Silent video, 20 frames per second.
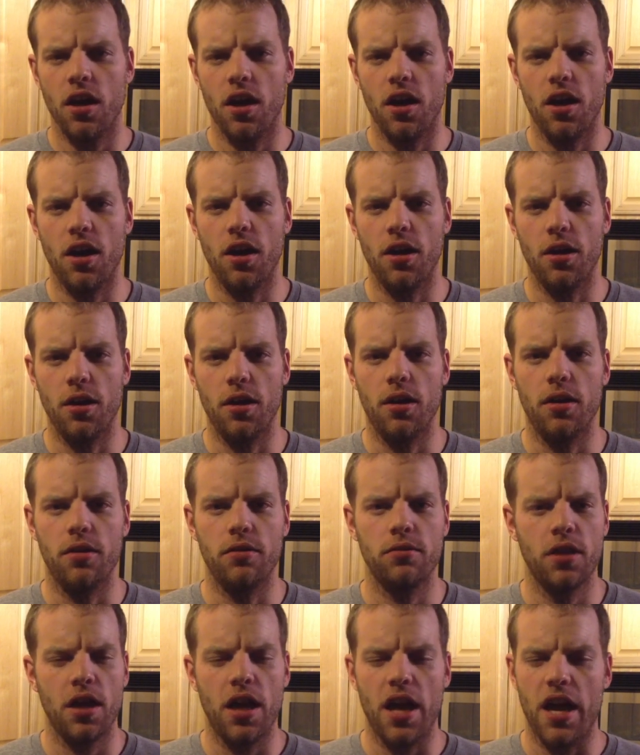
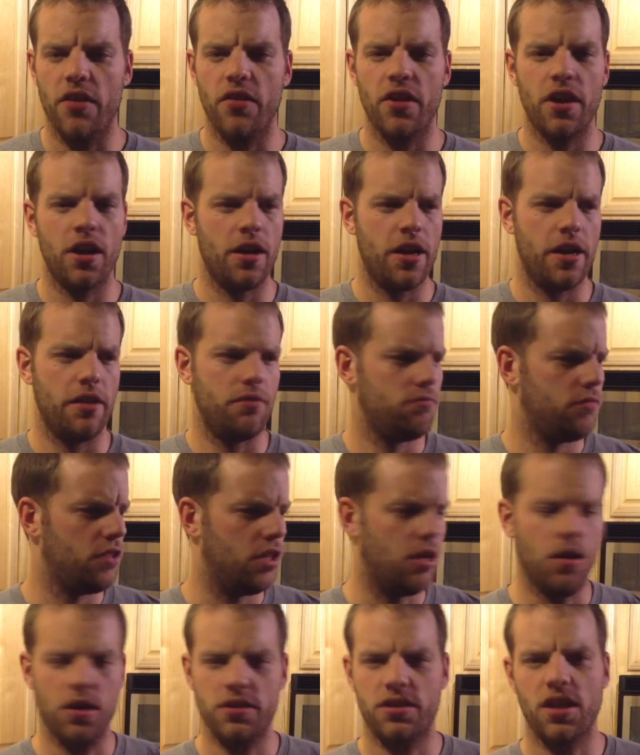and then
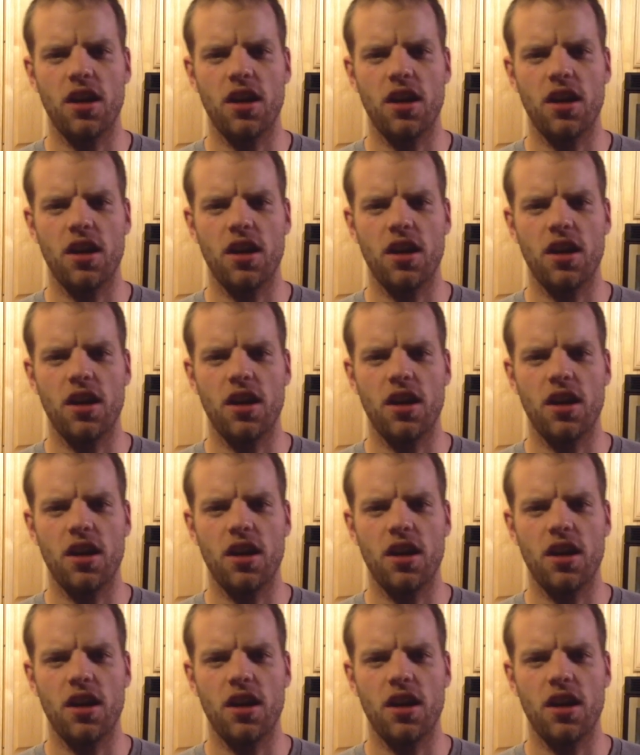a